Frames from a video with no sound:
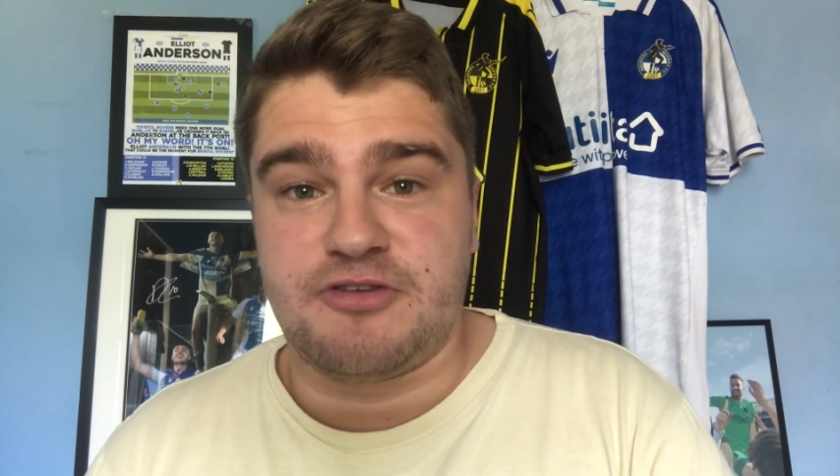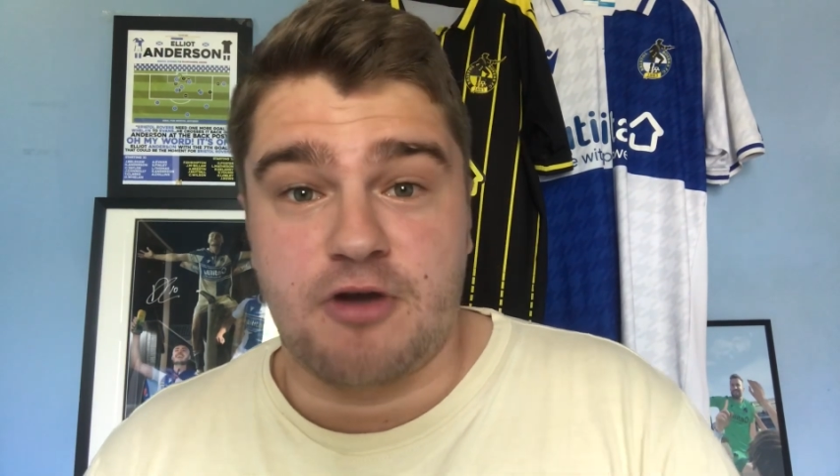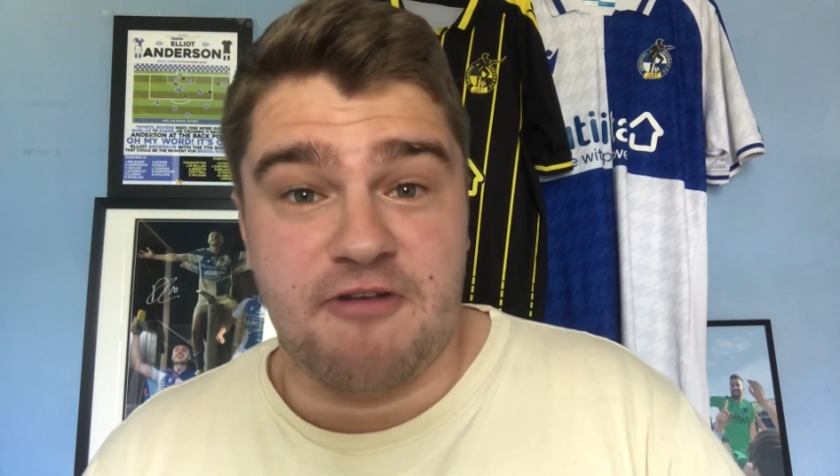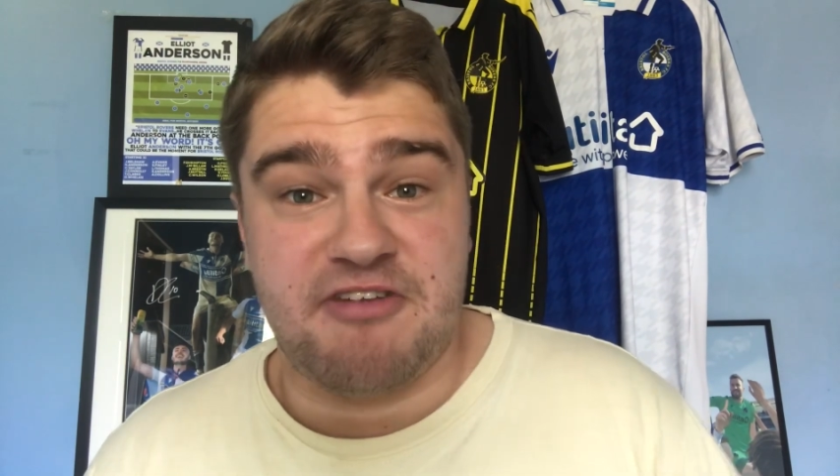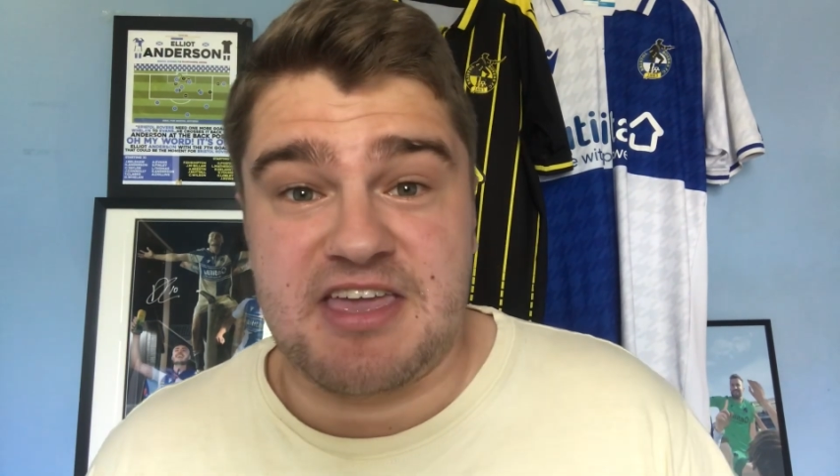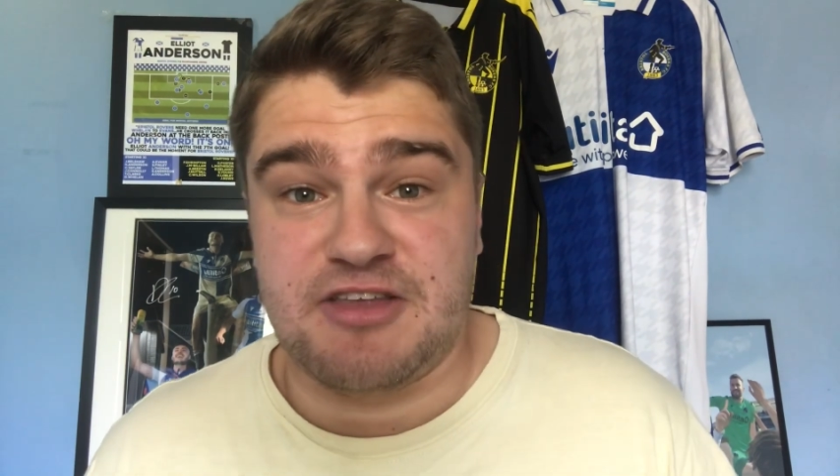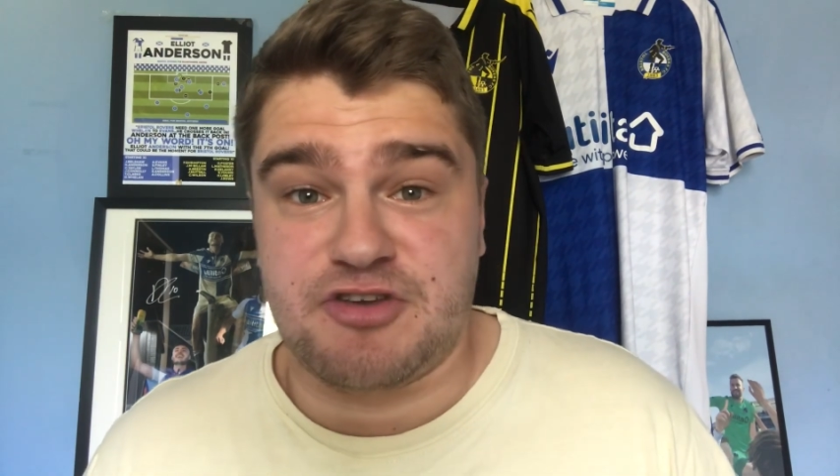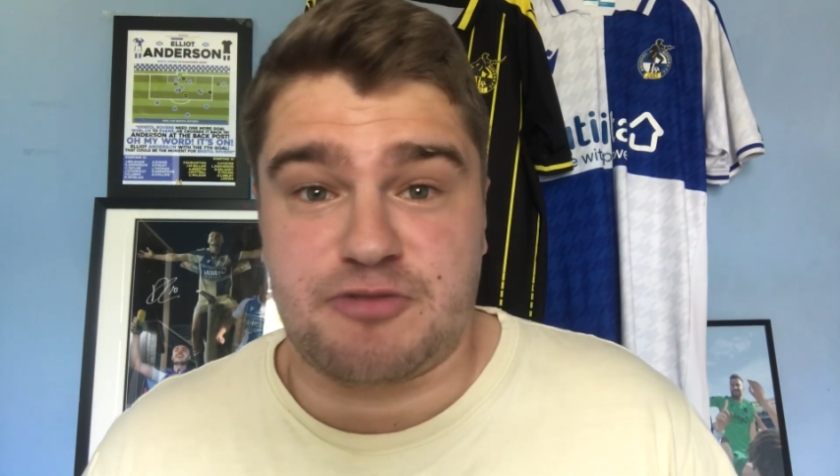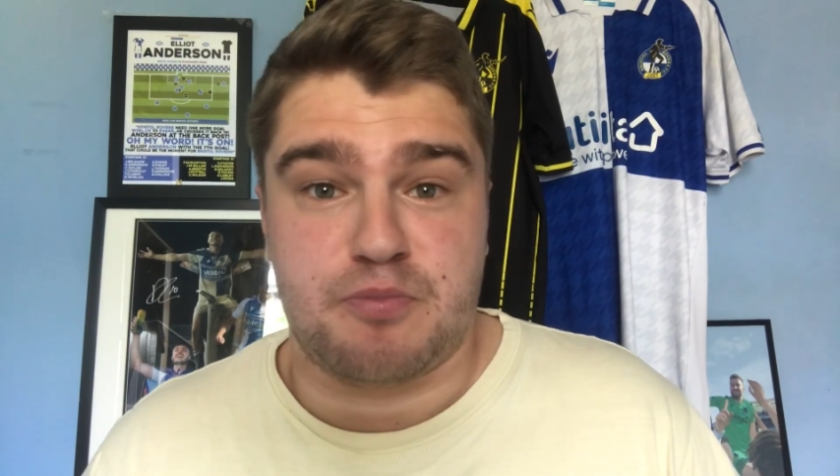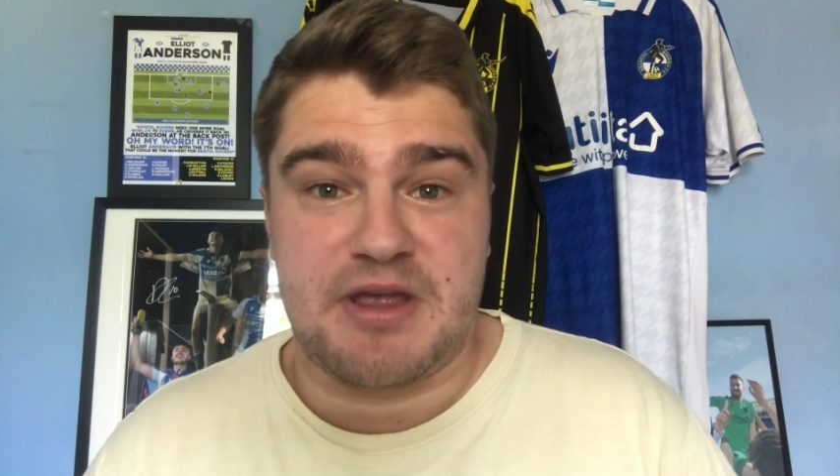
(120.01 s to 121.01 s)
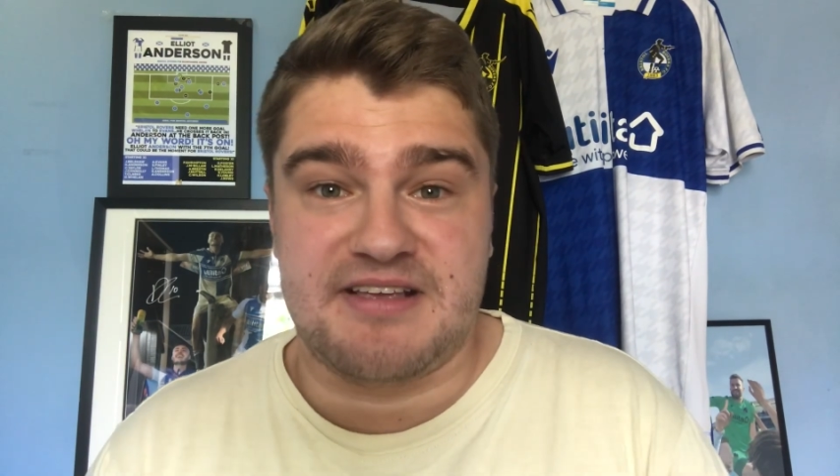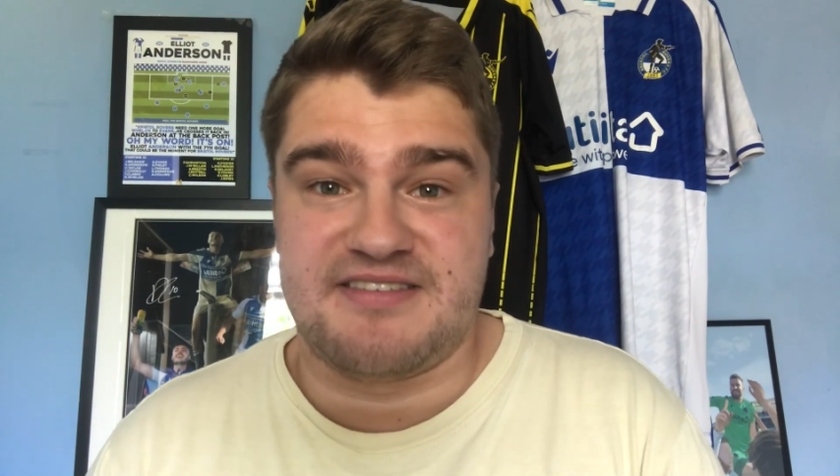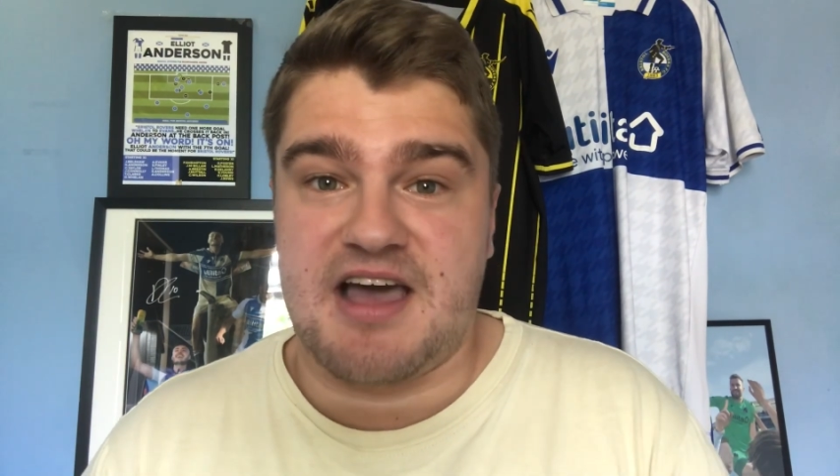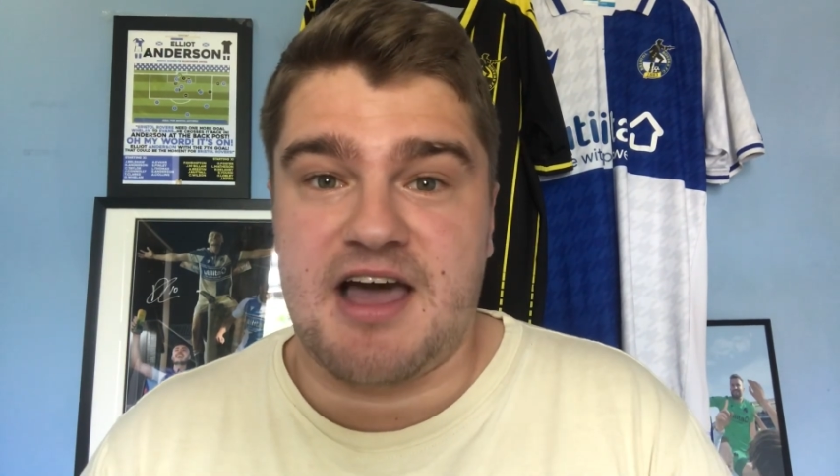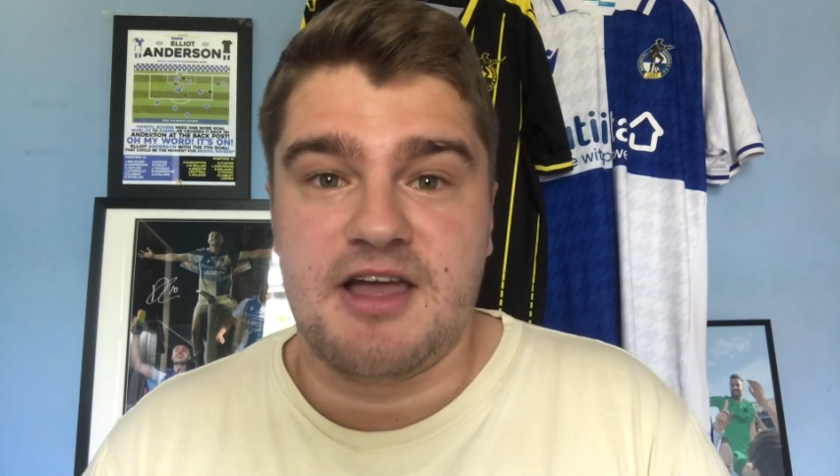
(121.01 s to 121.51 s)
So I think he just brings
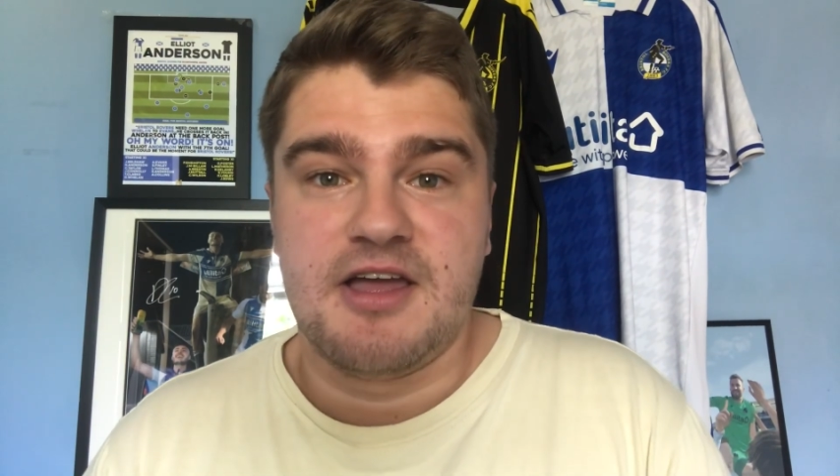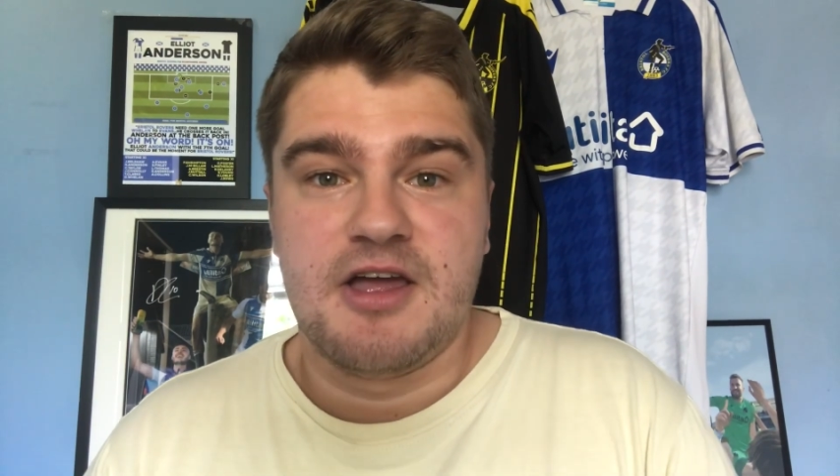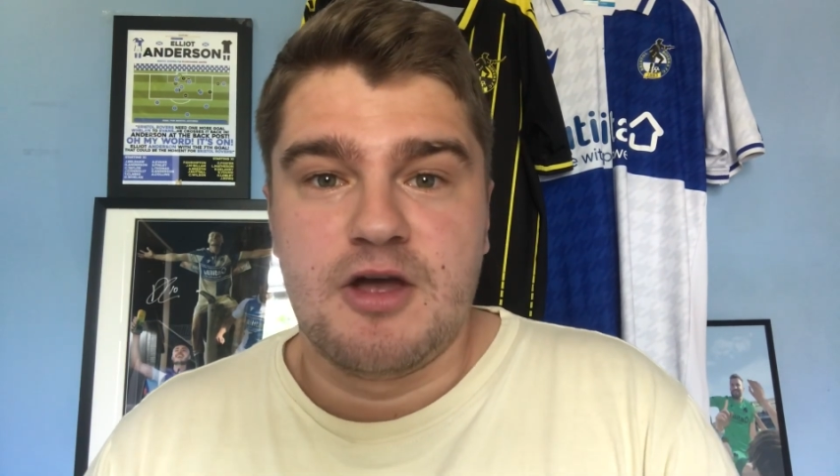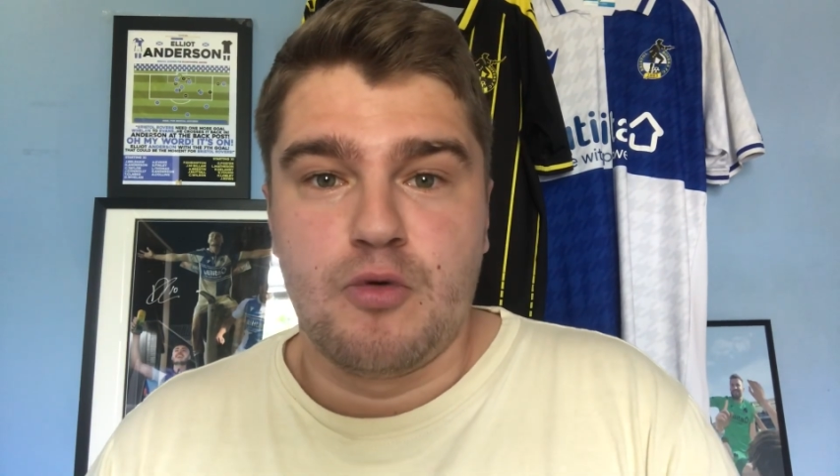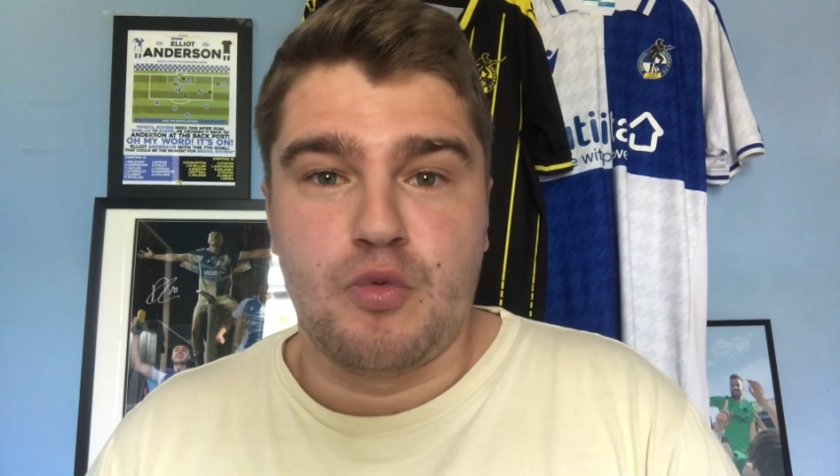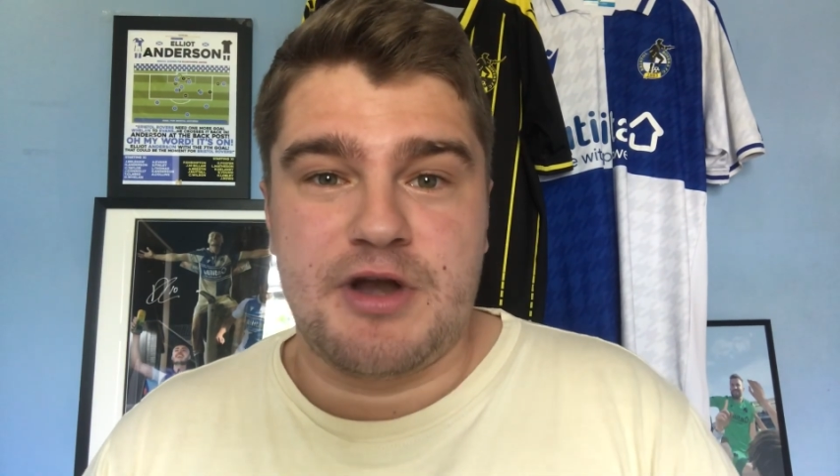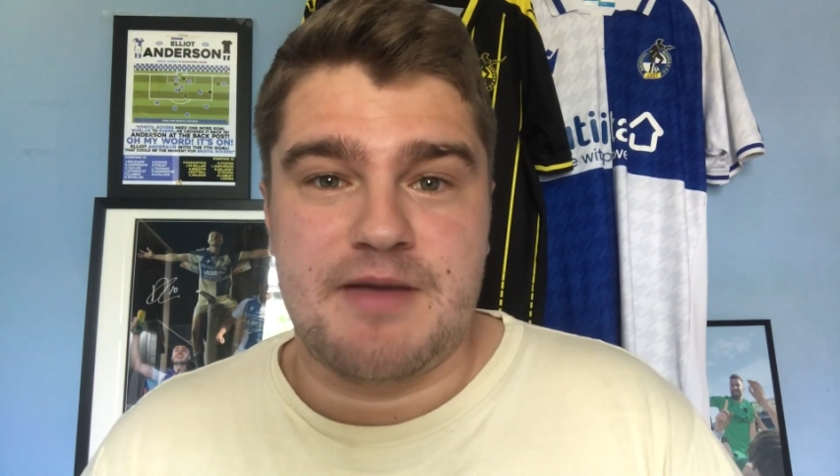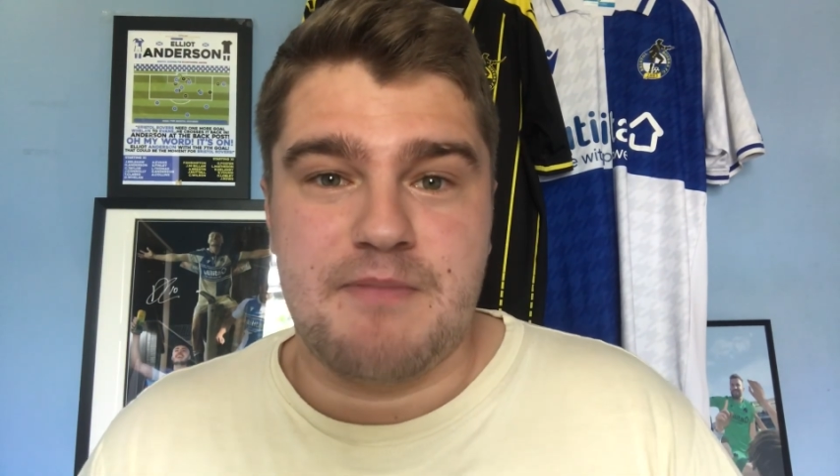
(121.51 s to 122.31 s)
that winning